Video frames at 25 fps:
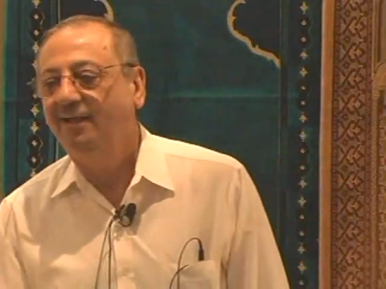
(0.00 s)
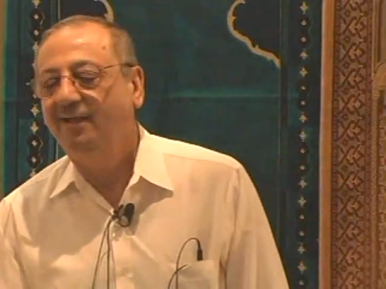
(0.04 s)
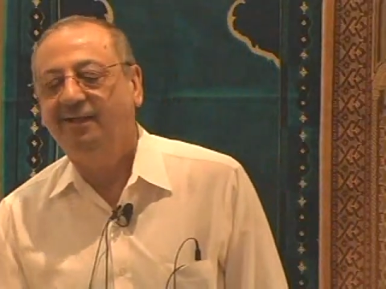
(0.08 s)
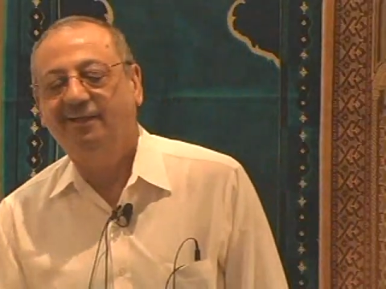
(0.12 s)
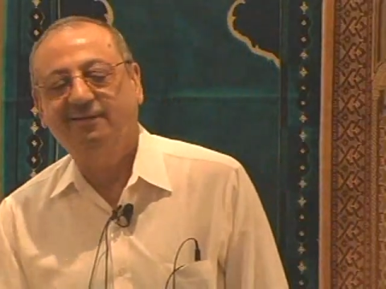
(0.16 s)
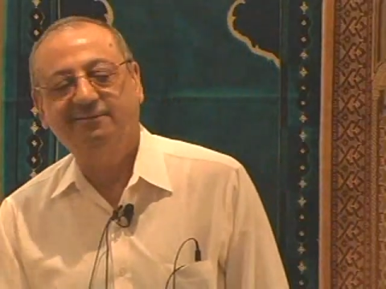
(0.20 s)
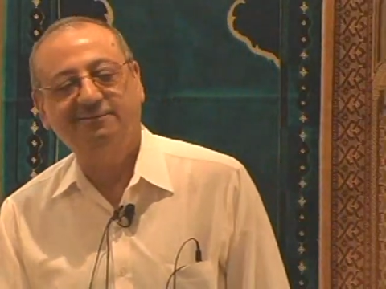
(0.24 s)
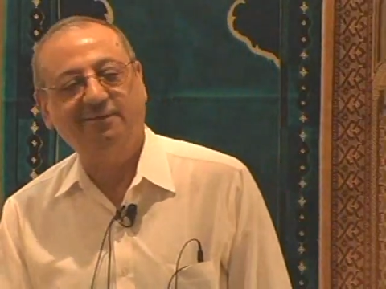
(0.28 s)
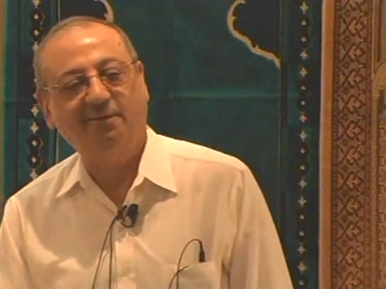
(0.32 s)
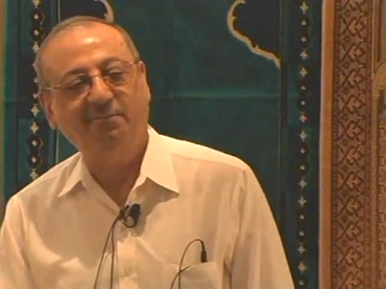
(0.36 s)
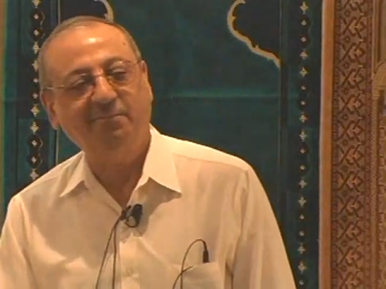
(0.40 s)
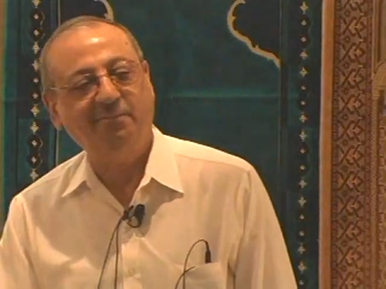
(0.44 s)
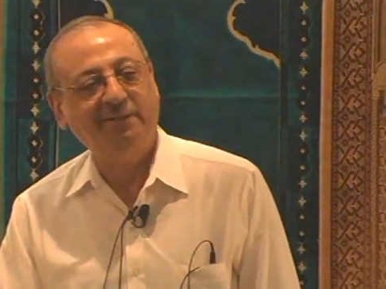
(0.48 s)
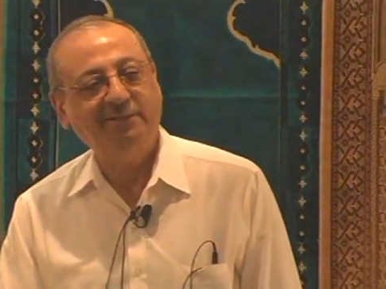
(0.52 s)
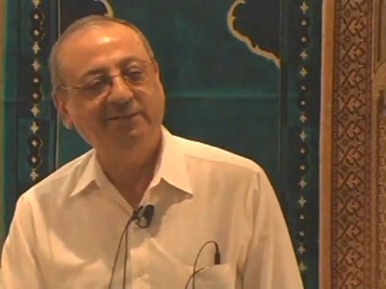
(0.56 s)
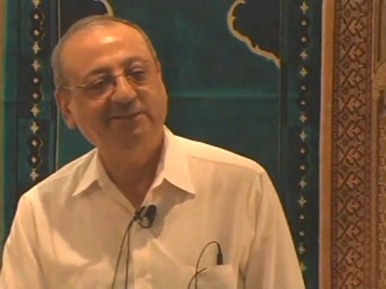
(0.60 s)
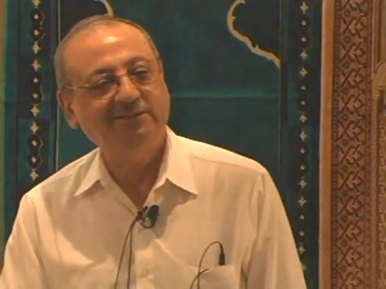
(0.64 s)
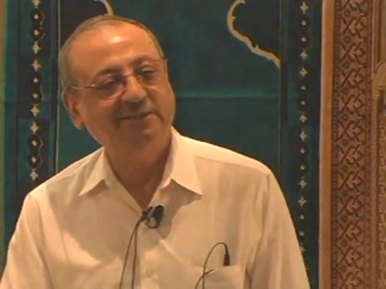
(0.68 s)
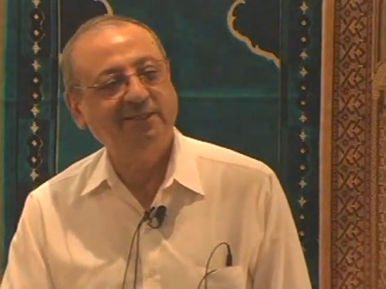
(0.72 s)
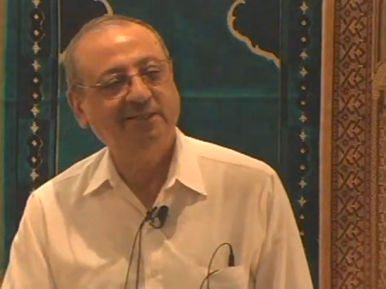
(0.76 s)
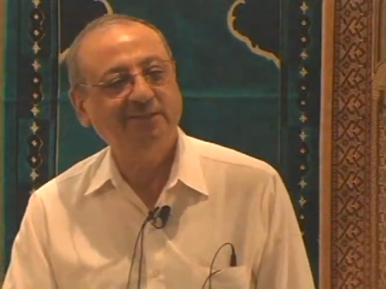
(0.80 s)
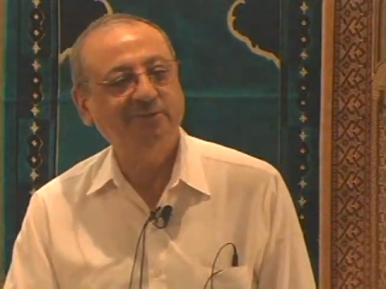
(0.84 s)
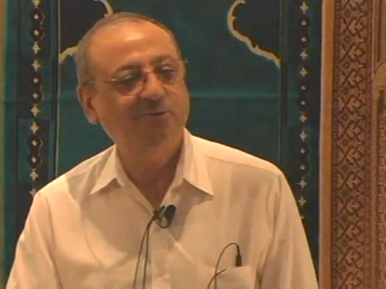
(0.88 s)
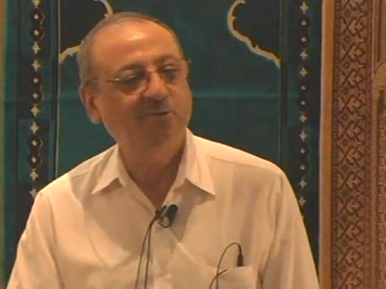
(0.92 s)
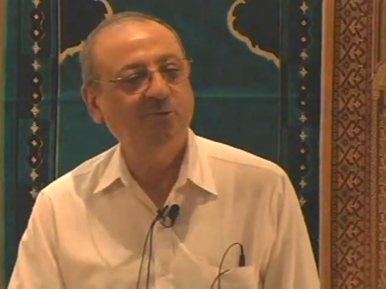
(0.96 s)
Somebody
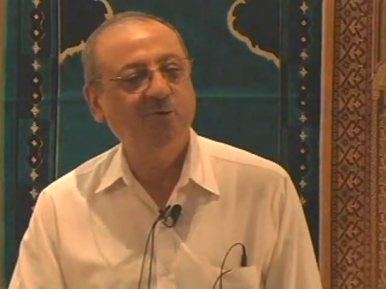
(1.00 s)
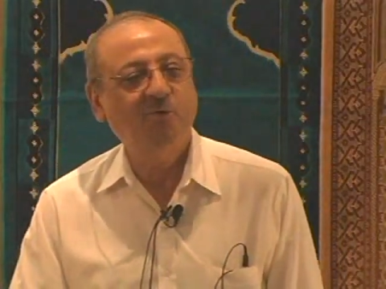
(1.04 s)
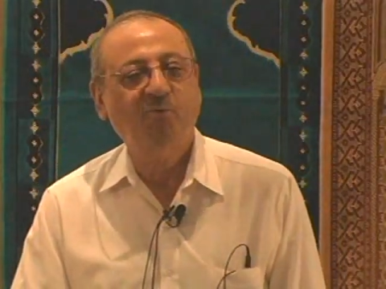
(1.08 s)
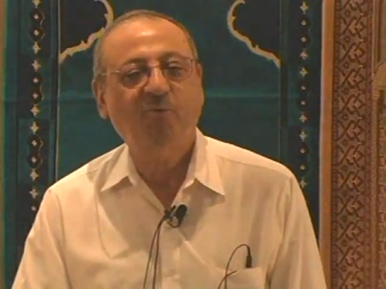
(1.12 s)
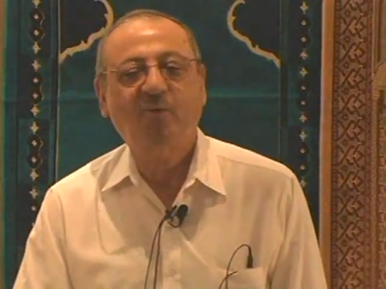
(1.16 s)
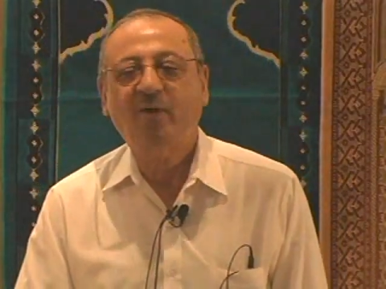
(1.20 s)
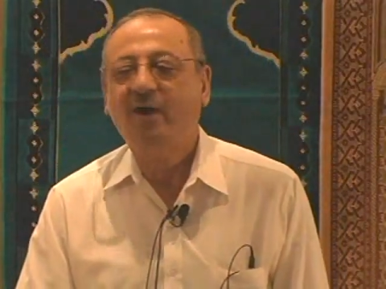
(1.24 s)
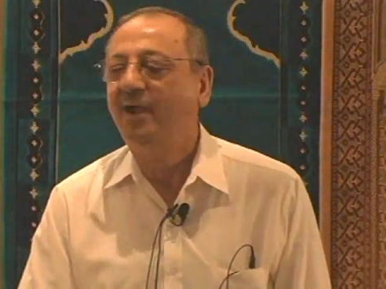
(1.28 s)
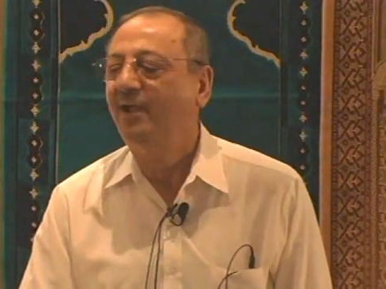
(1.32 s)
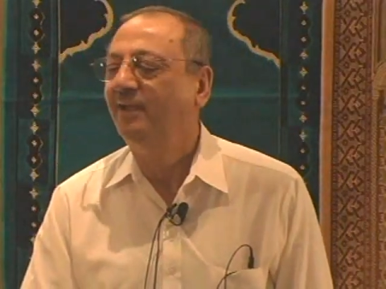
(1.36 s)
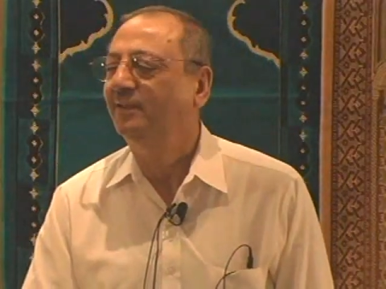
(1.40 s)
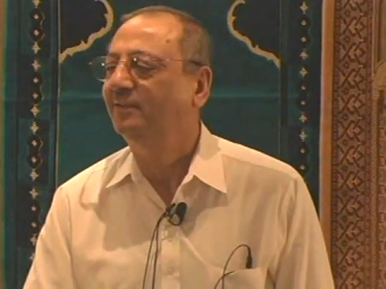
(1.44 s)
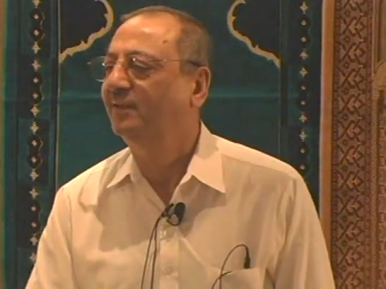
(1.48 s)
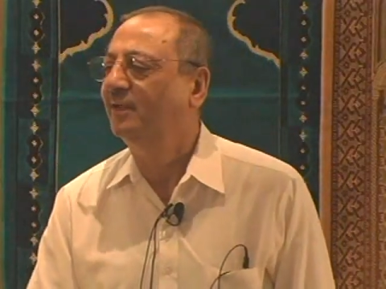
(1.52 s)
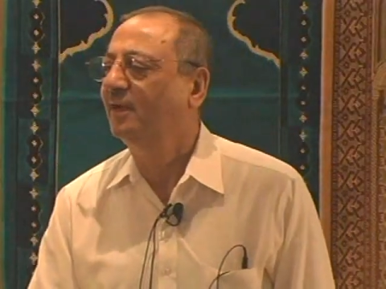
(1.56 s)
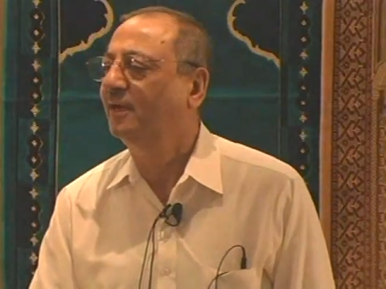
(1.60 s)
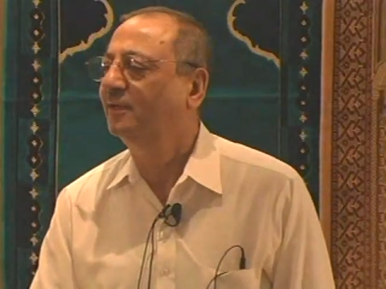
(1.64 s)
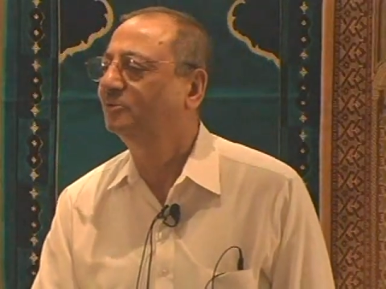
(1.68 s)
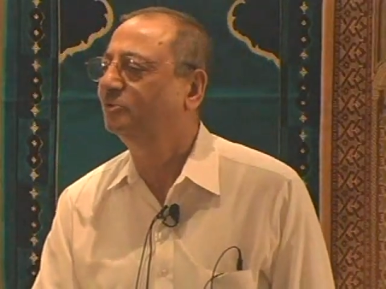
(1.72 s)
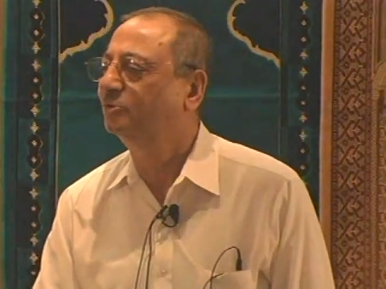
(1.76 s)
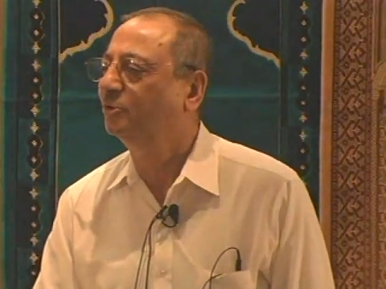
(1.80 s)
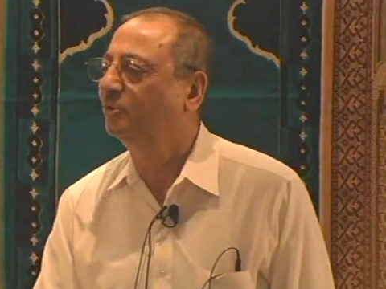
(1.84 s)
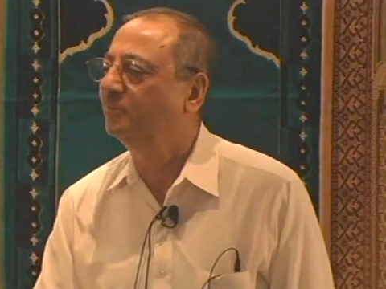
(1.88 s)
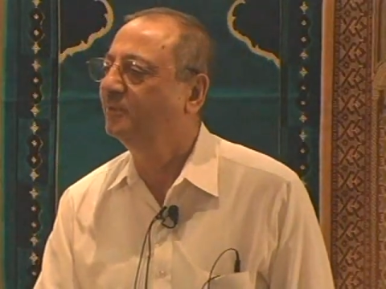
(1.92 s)
said, why there are so